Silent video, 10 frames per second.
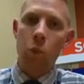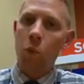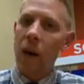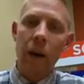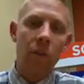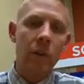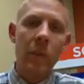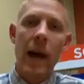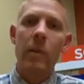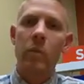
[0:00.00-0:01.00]
right off the
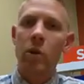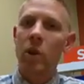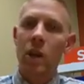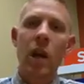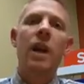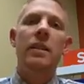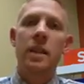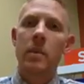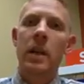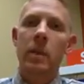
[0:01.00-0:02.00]
bat going to cut
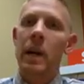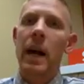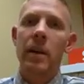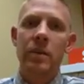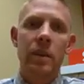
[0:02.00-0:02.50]
the amount of buyers